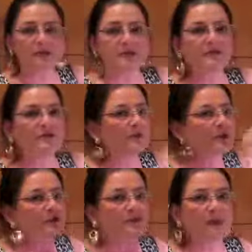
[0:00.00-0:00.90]

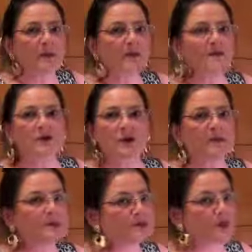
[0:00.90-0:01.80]
of maple syrup
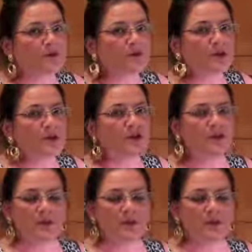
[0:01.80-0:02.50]
that's artificial,